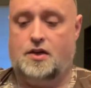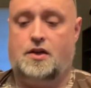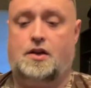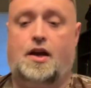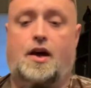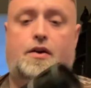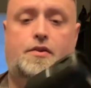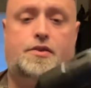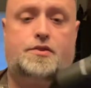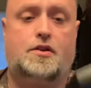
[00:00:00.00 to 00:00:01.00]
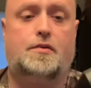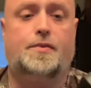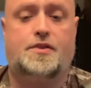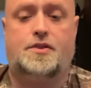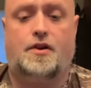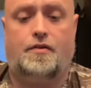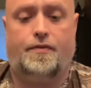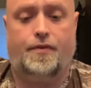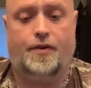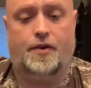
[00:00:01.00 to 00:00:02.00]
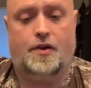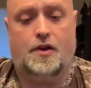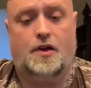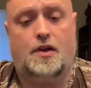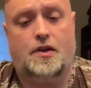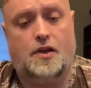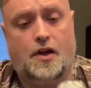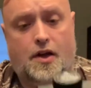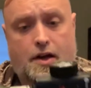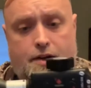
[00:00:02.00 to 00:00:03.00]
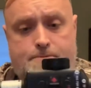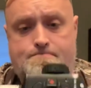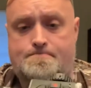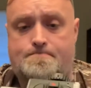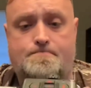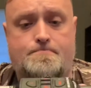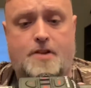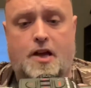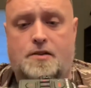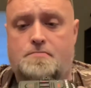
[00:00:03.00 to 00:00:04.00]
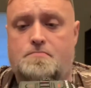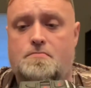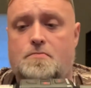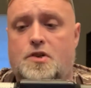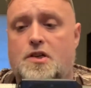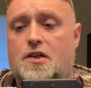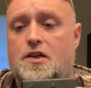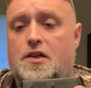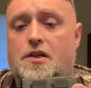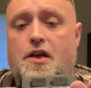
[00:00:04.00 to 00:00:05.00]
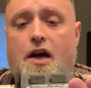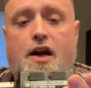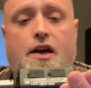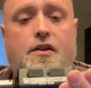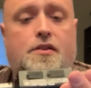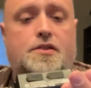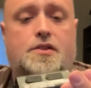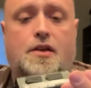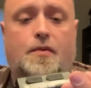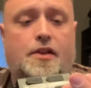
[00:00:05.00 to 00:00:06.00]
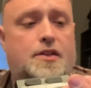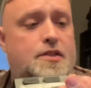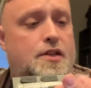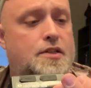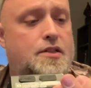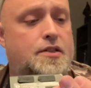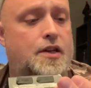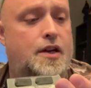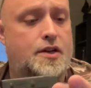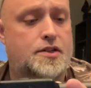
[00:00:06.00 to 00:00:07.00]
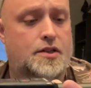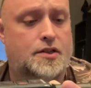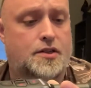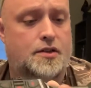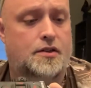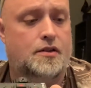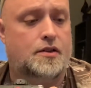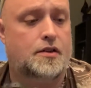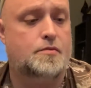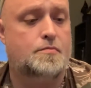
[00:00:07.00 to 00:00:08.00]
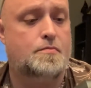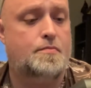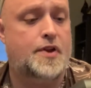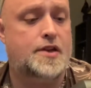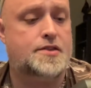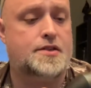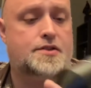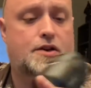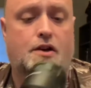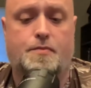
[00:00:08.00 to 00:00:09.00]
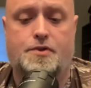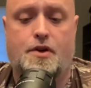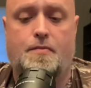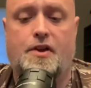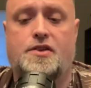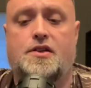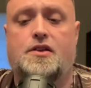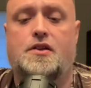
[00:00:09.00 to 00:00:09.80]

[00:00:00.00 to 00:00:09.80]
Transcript: Now the scope itself, man, I don't even know what to say about these things, because they are just beastly scopes. They're amazing.